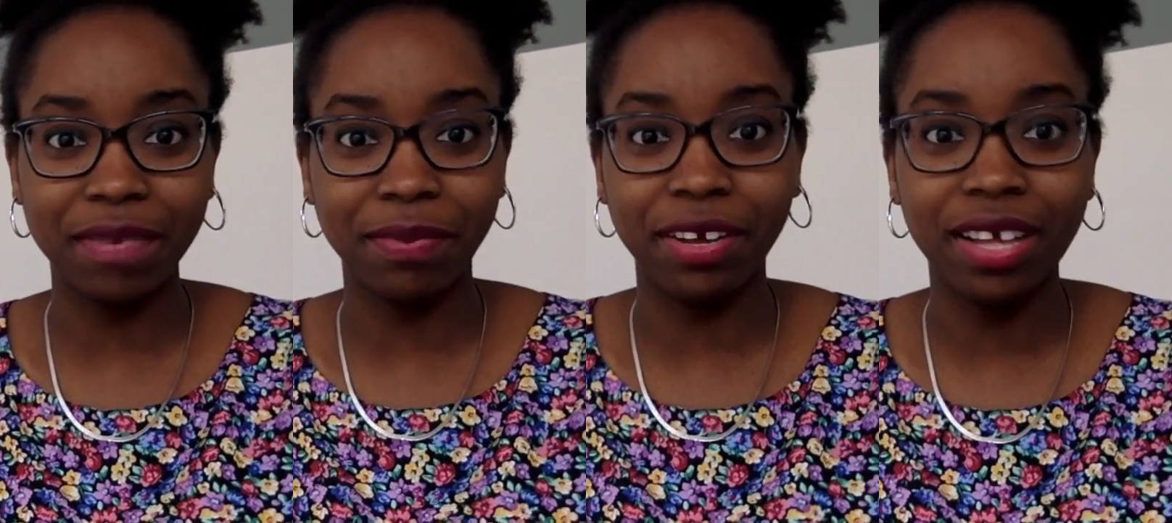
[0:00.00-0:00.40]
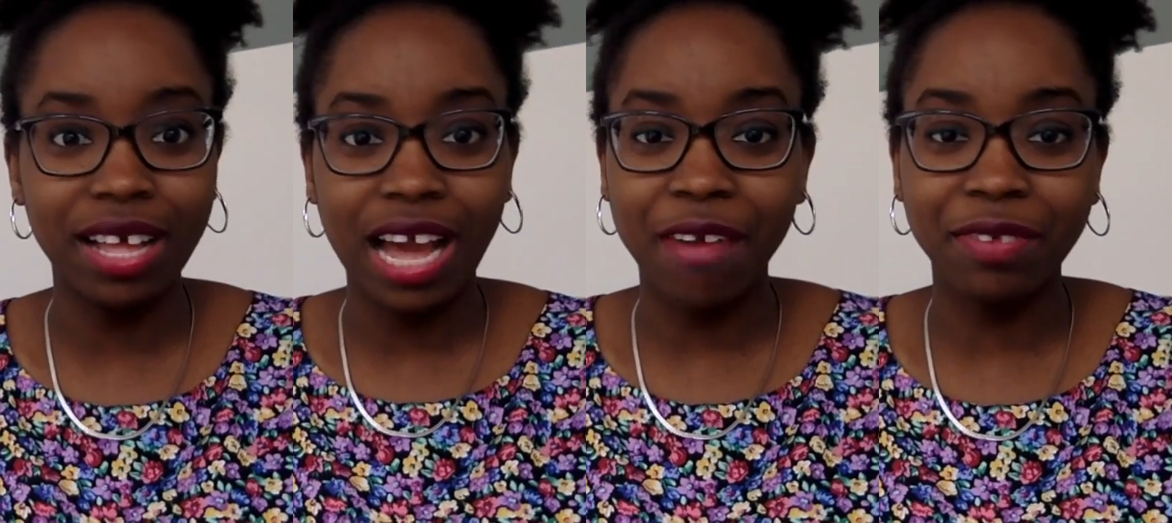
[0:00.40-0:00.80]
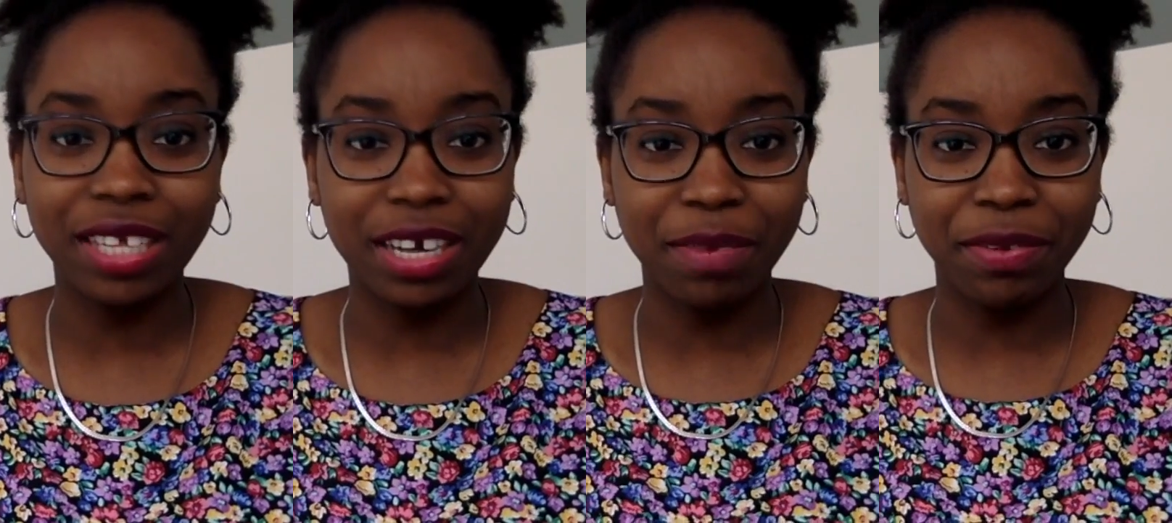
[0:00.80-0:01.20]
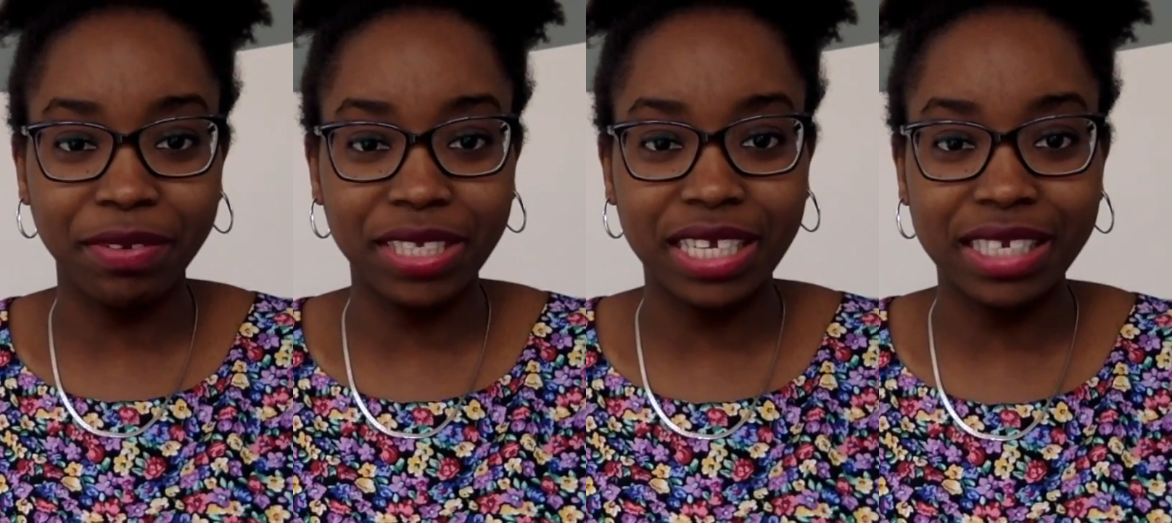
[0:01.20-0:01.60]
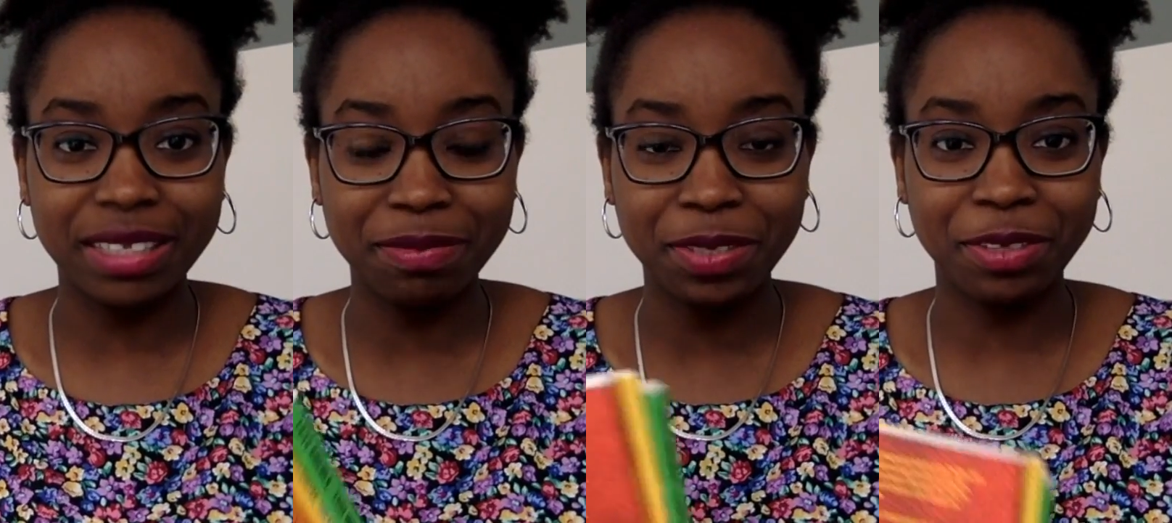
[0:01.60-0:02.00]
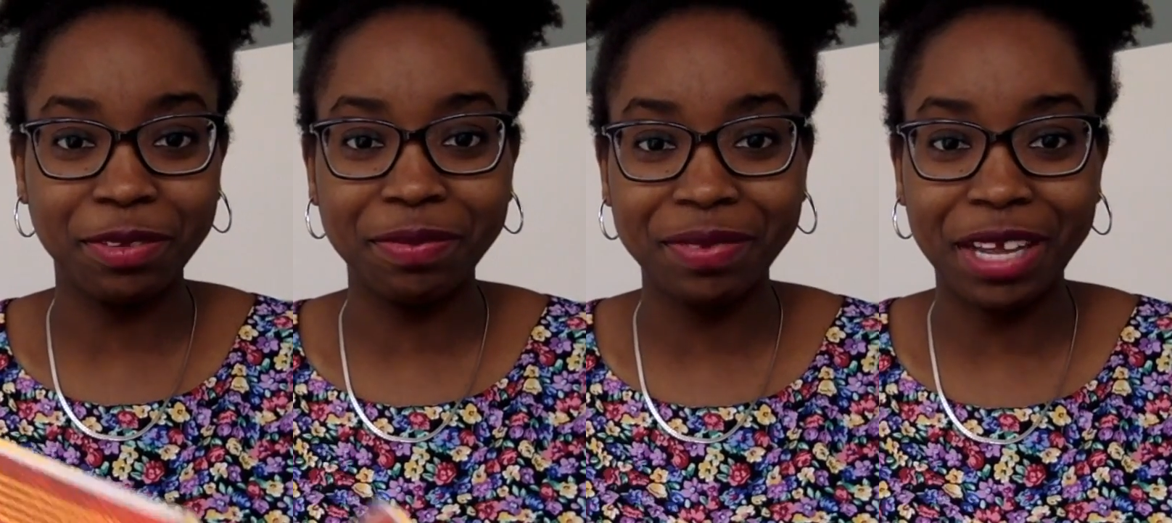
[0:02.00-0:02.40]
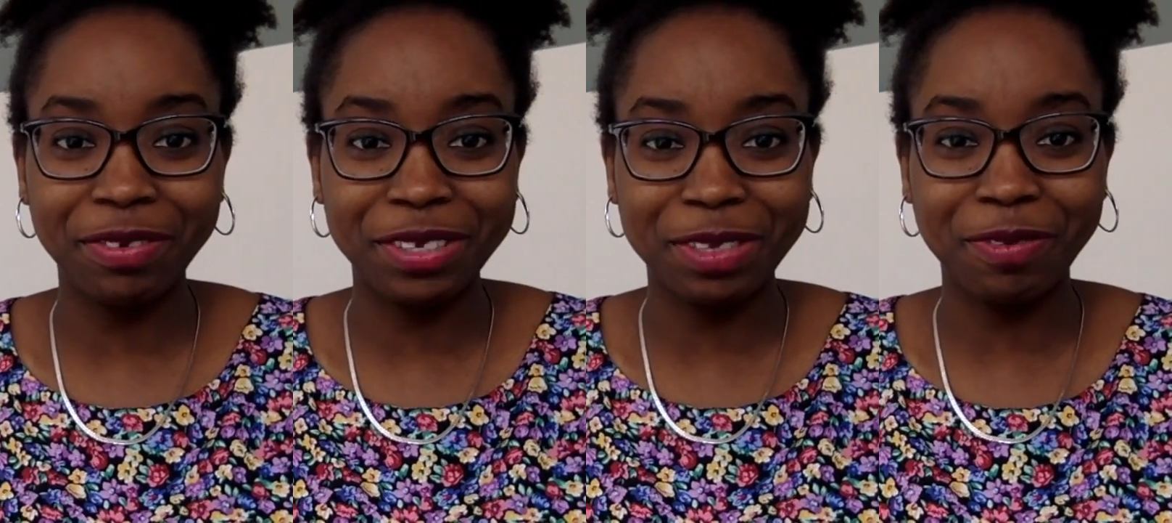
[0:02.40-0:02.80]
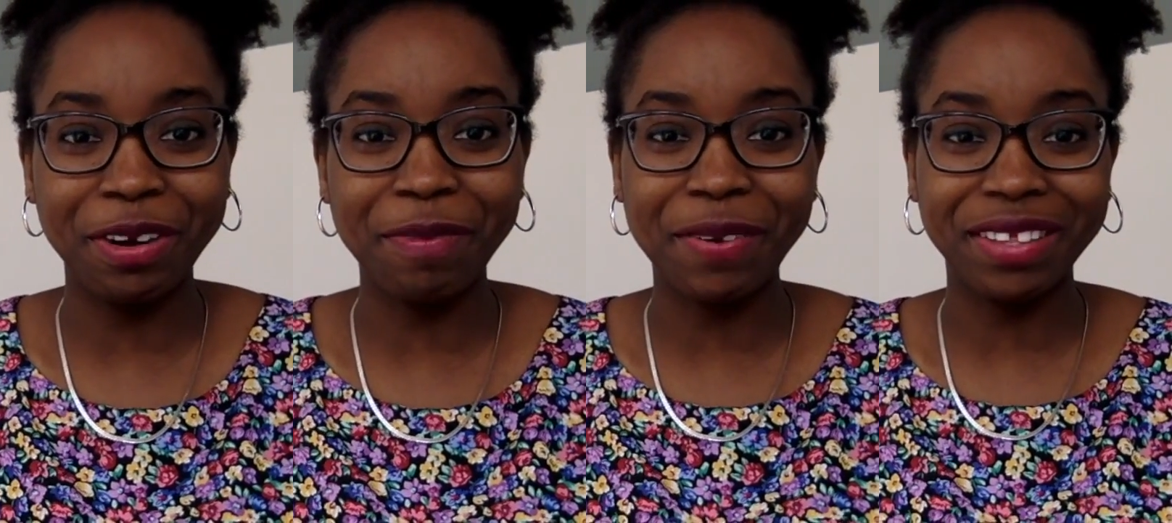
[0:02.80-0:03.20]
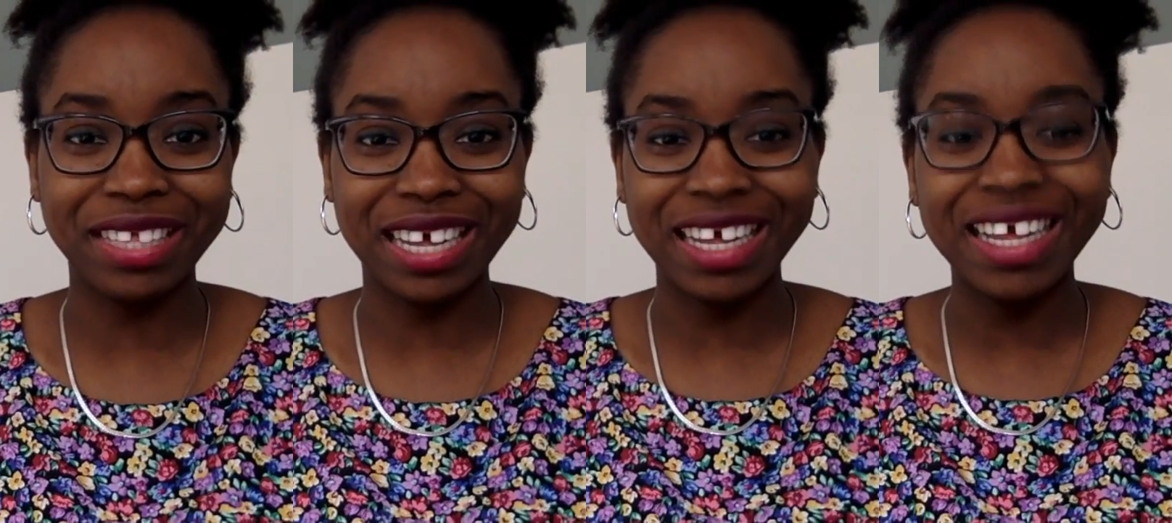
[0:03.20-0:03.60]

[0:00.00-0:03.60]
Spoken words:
But I don't think I'll be reselling them, so I don't need to worry about that.